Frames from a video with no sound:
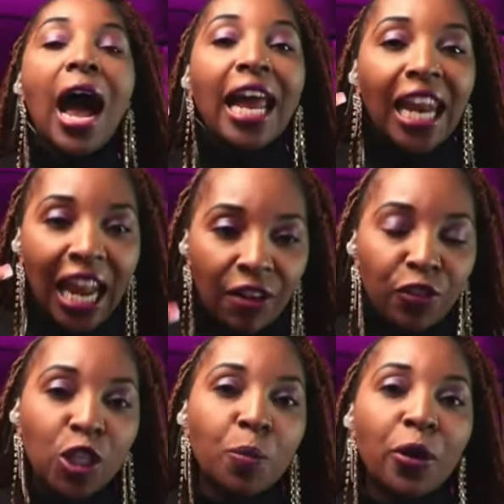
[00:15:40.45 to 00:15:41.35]
I love
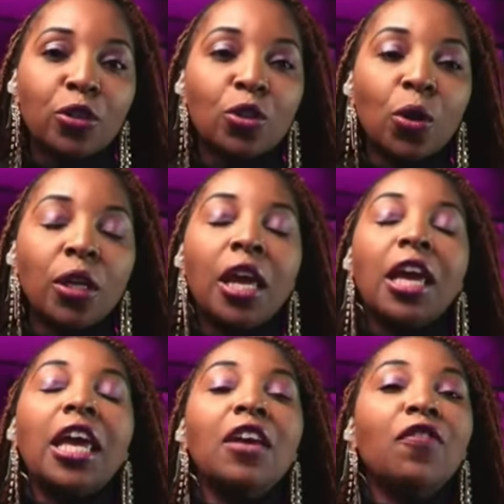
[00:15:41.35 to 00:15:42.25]
this person,
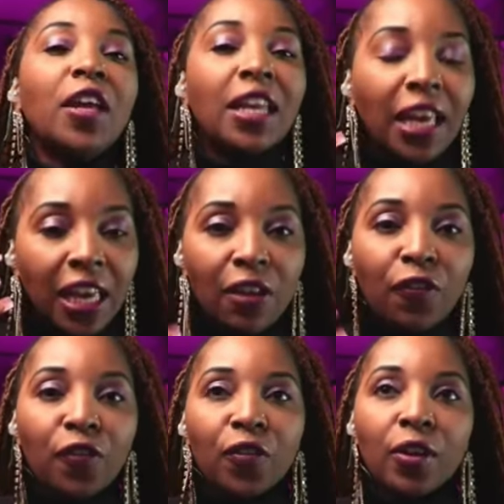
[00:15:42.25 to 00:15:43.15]
even
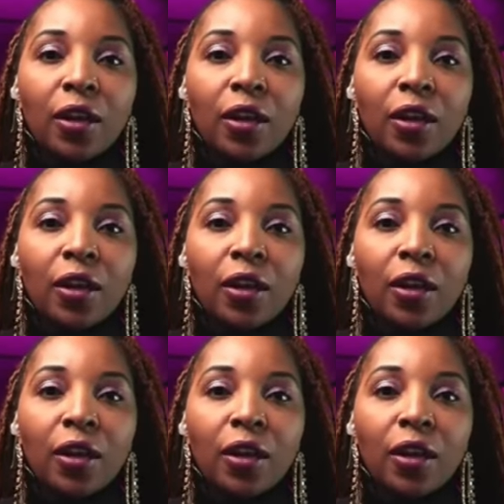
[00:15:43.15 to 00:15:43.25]
if,